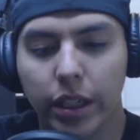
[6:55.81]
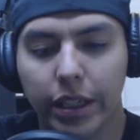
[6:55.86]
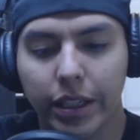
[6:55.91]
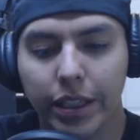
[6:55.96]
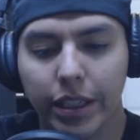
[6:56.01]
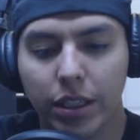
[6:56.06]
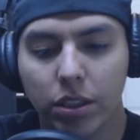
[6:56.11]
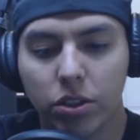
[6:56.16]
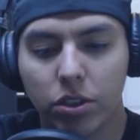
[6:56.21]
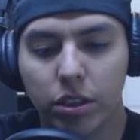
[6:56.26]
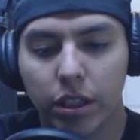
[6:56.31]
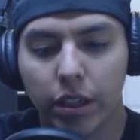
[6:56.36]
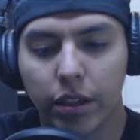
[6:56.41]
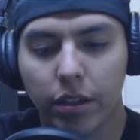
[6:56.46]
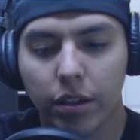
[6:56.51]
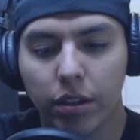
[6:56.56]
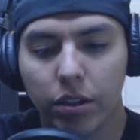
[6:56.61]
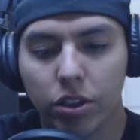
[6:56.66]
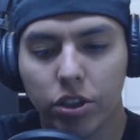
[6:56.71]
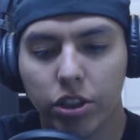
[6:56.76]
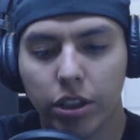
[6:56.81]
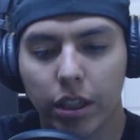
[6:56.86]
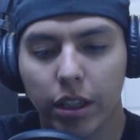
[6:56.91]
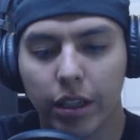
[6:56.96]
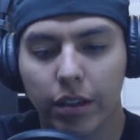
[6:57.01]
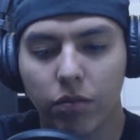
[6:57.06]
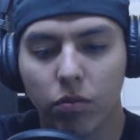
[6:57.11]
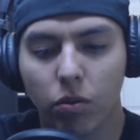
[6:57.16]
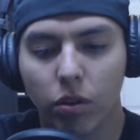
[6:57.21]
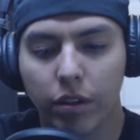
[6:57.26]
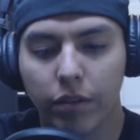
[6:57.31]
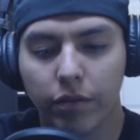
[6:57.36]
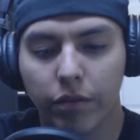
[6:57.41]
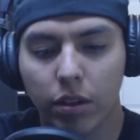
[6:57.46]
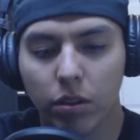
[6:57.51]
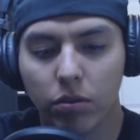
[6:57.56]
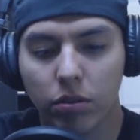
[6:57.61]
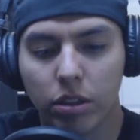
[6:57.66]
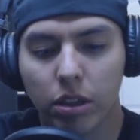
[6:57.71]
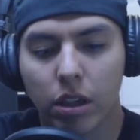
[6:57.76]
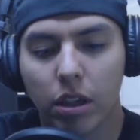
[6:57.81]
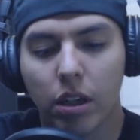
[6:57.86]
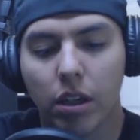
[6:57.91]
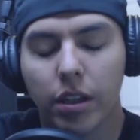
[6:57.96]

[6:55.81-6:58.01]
and each senator shall have 1 vote.